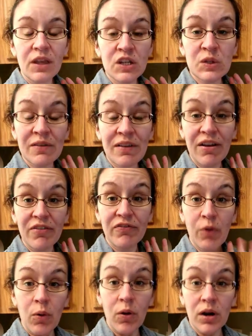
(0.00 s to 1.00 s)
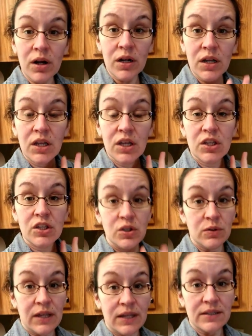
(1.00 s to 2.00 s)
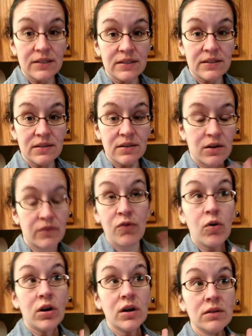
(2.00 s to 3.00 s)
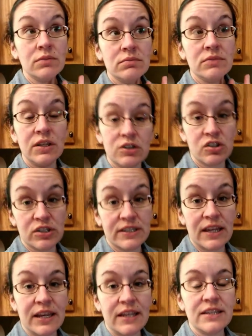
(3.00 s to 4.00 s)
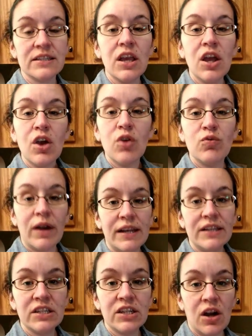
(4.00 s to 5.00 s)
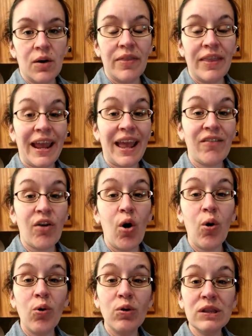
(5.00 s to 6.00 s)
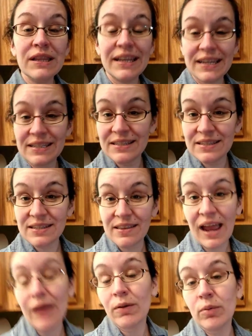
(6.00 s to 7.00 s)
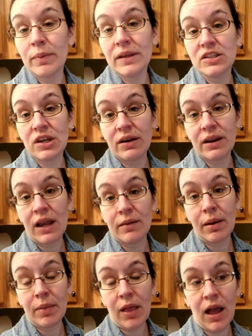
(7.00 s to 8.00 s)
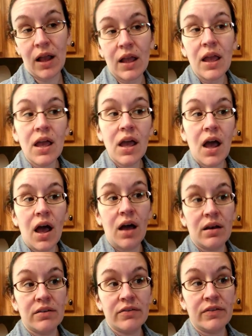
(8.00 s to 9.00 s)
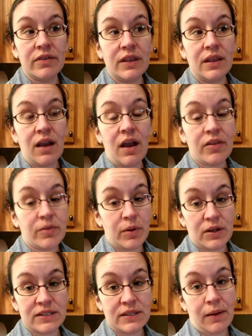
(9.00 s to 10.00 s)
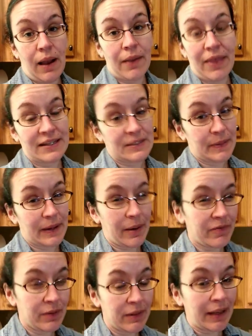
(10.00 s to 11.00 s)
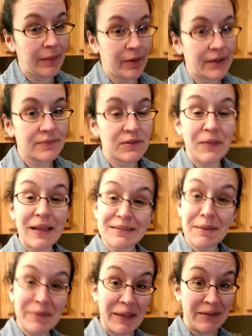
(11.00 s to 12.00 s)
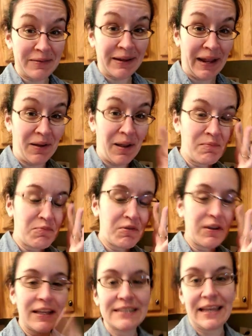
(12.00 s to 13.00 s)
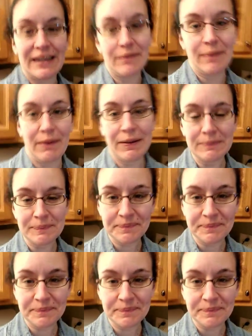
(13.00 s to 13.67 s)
So I've got four units or four literature studies ready to go. And have a whole list that I will be sharing on my blog of the other books that I'd like to pick up from the library. So that's my plan right now. I'm really excited about it.